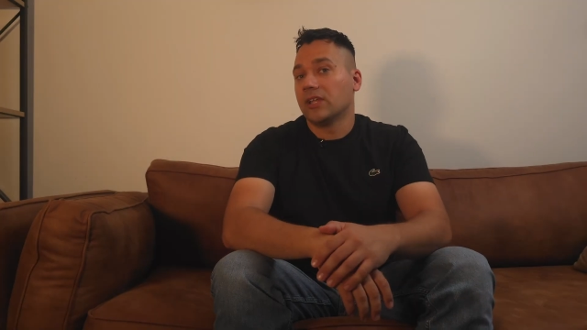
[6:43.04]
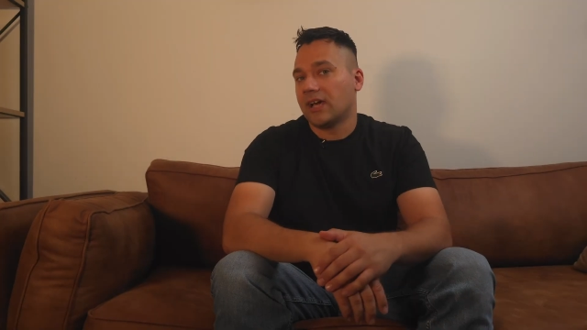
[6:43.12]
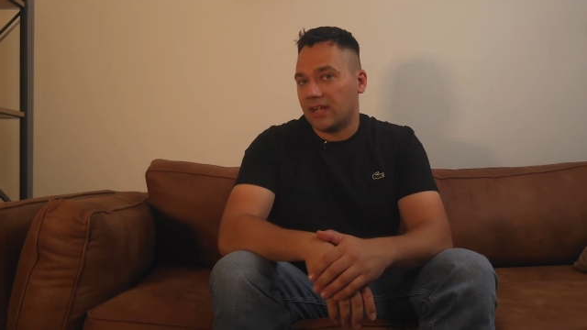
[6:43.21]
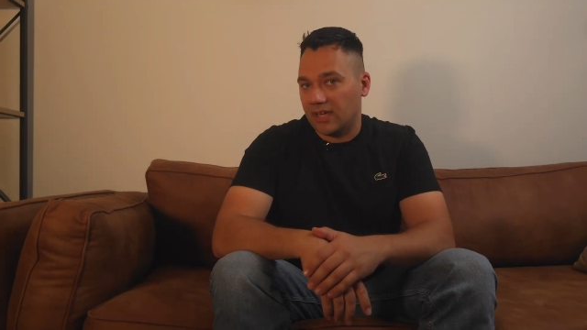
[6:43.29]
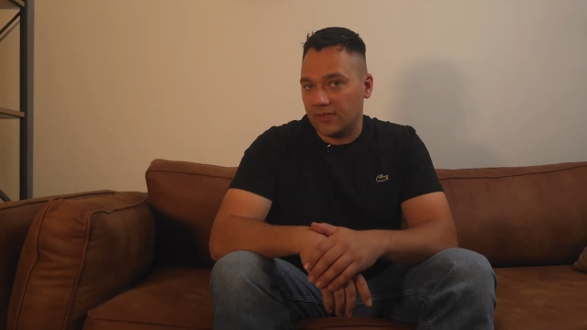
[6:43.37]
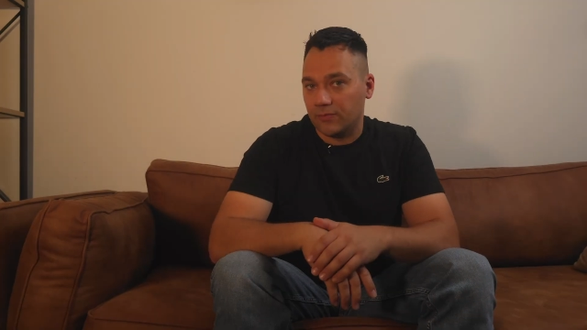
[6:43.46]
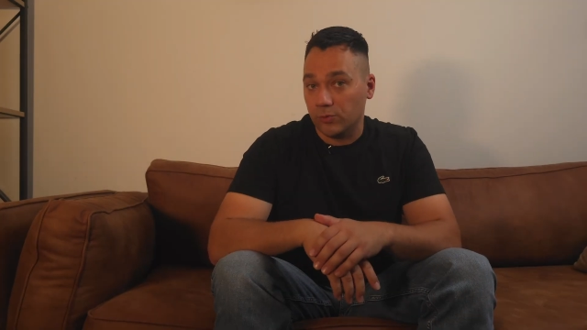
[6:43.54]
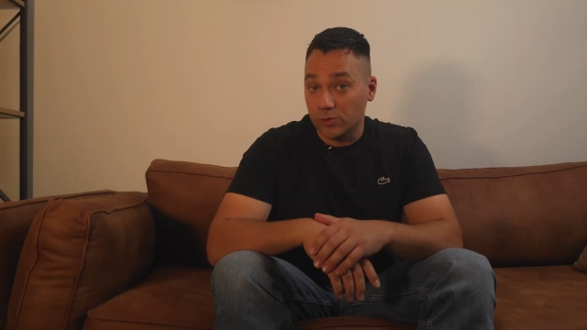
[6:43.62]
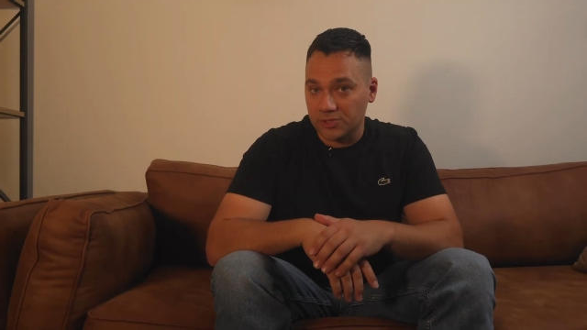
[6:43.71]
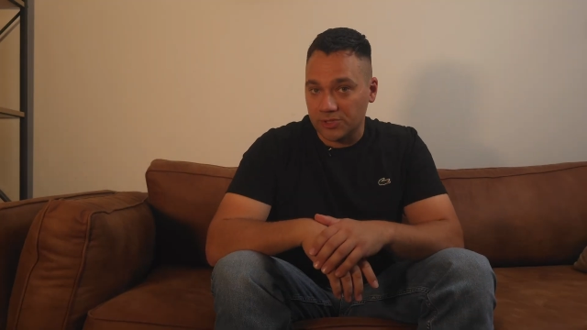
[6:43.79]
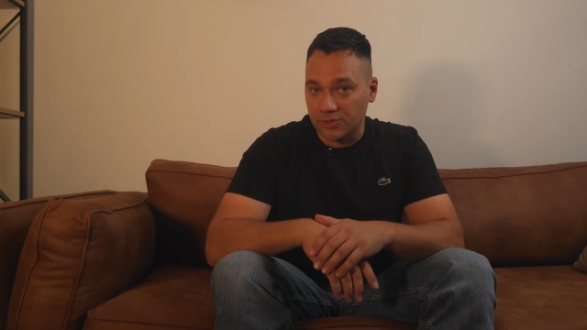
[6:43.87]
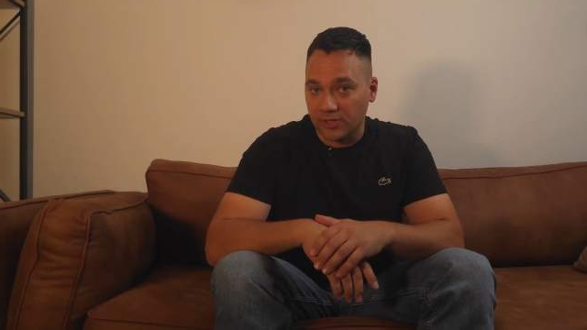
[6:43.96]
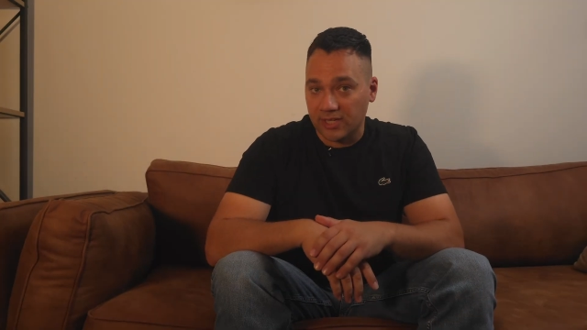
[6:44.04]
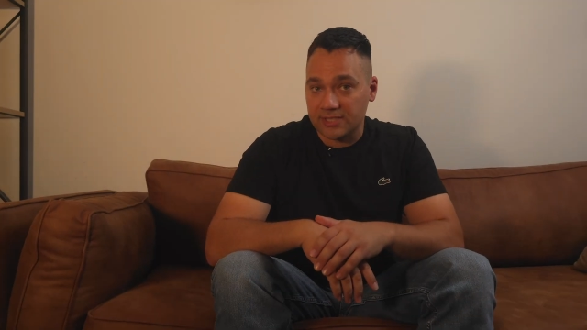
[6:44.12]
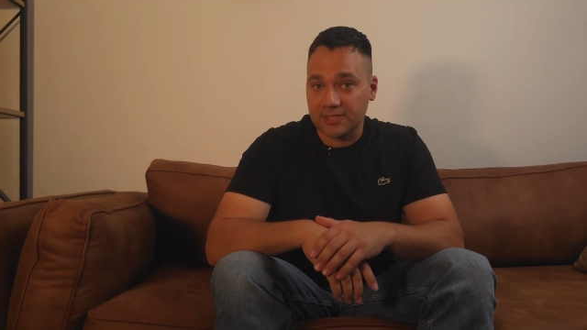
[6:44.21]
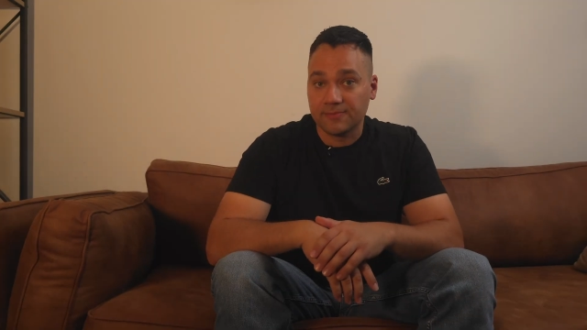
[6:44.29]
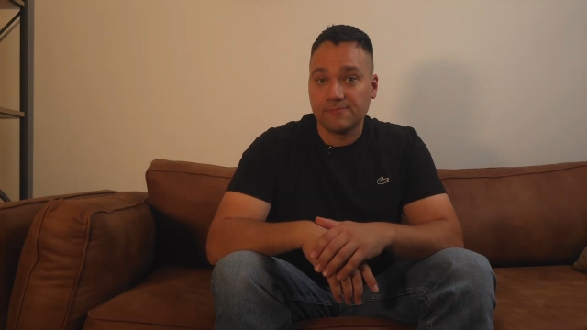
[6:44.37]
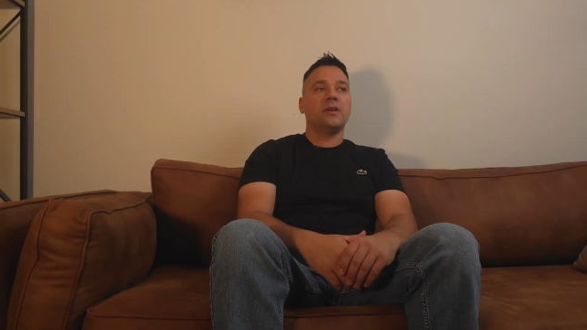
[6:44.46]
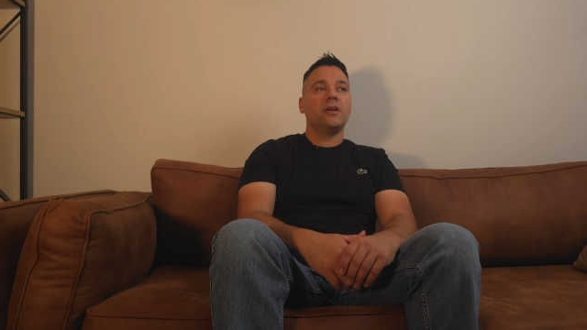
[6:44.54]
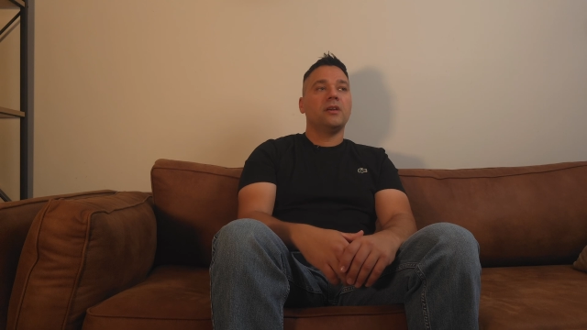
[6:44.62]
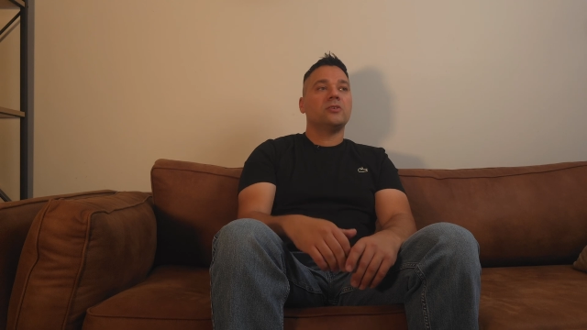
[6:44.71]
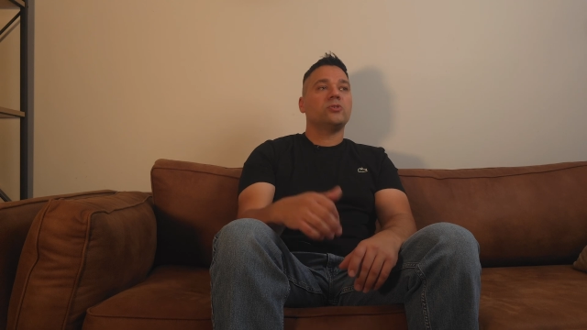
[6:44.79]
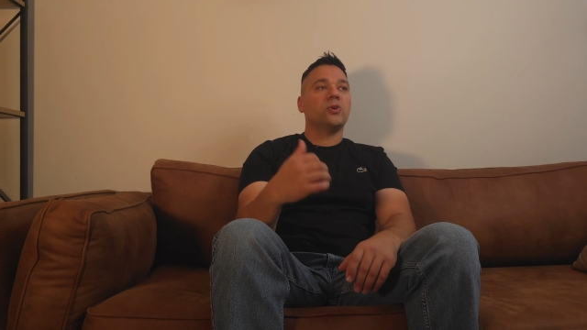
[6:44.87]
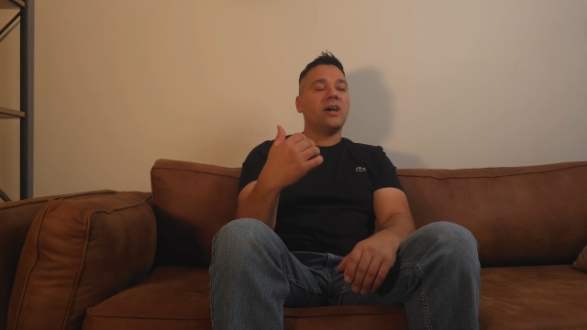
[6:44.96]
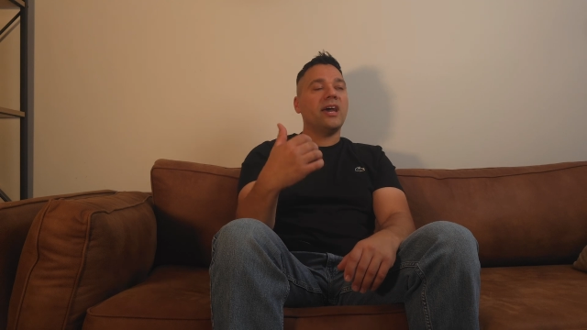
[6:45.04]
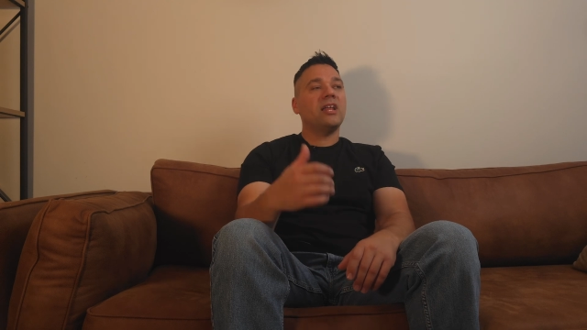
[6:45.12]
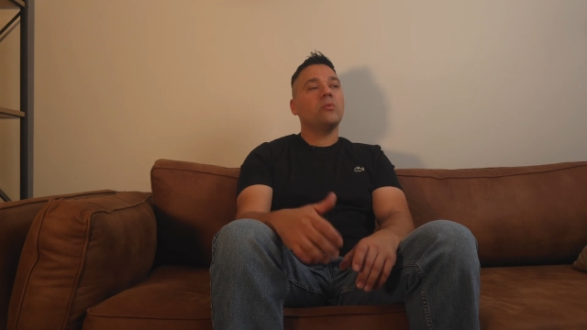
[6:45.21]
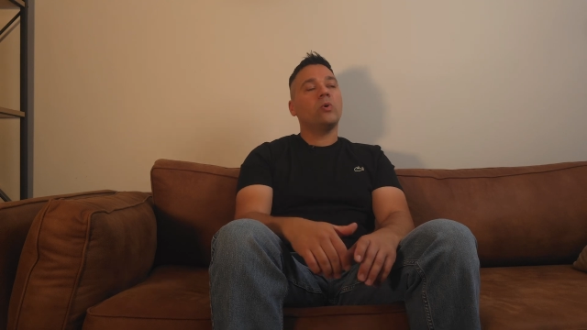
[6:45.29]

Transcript: Allied forces on us. So I had